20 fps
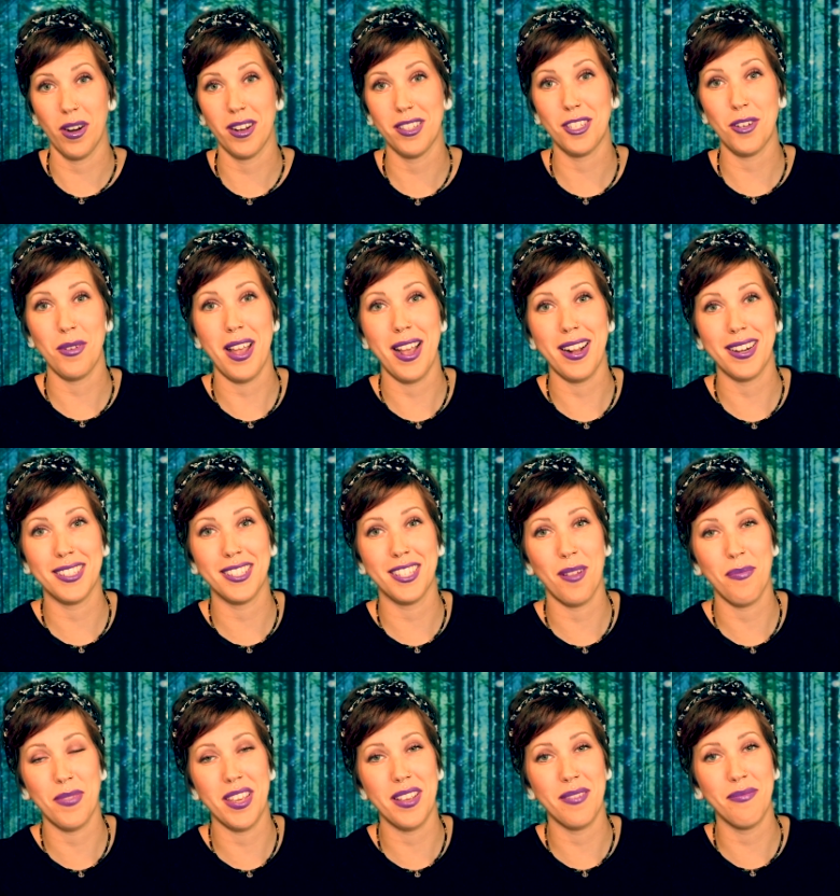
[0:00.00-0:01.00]
want us to react to
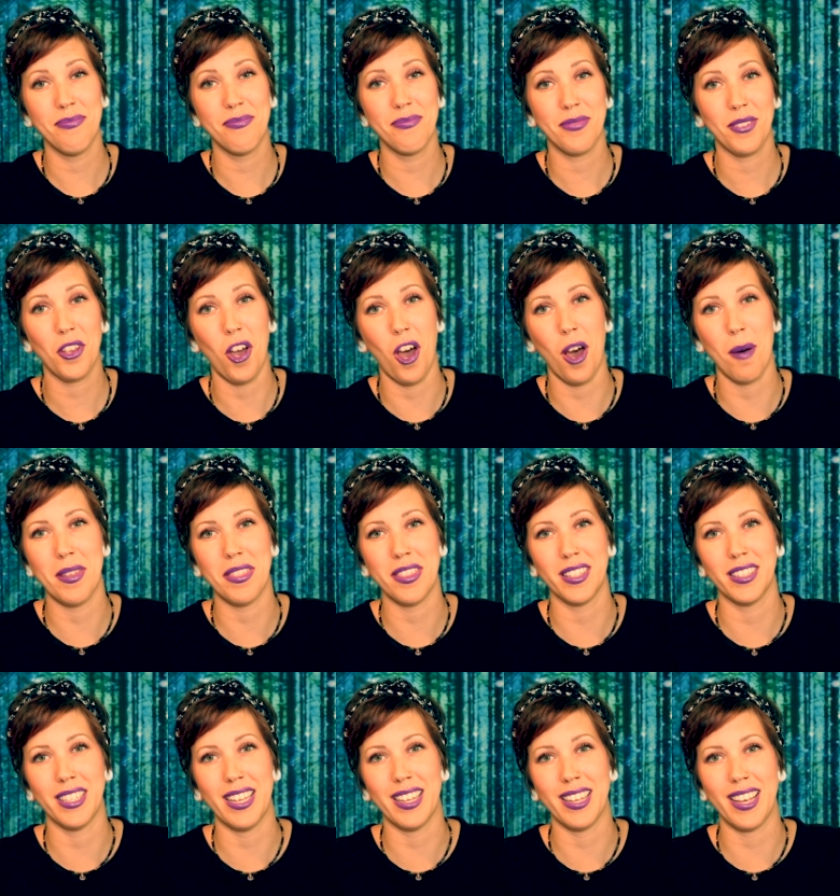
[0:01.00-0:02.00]
something, comment the
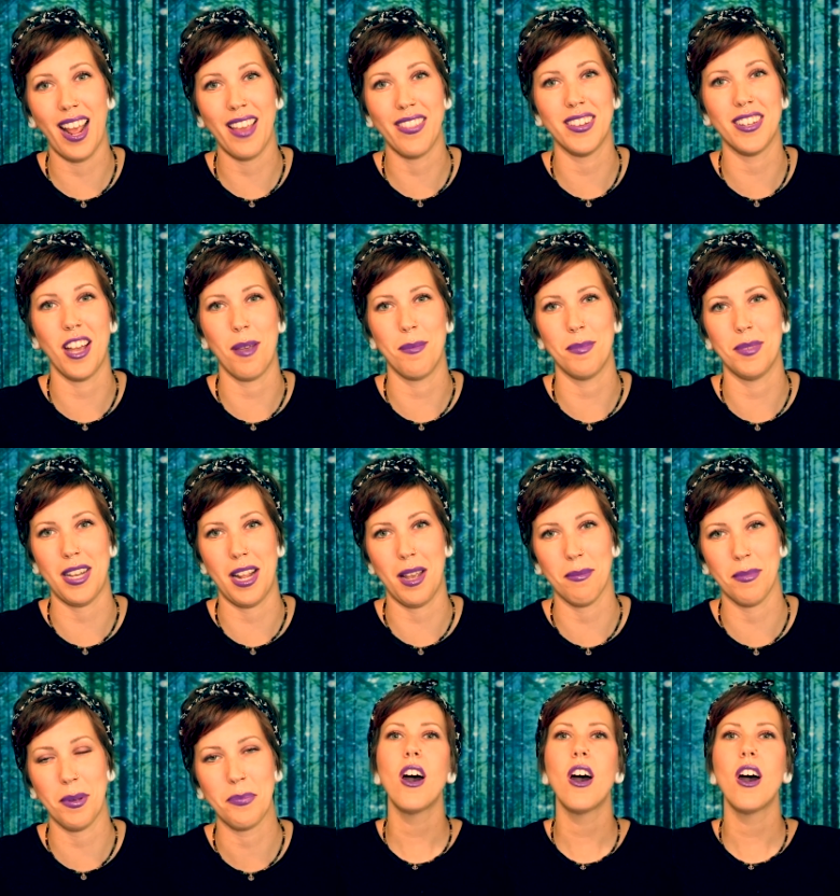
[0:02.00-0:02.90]
link and the timestamp.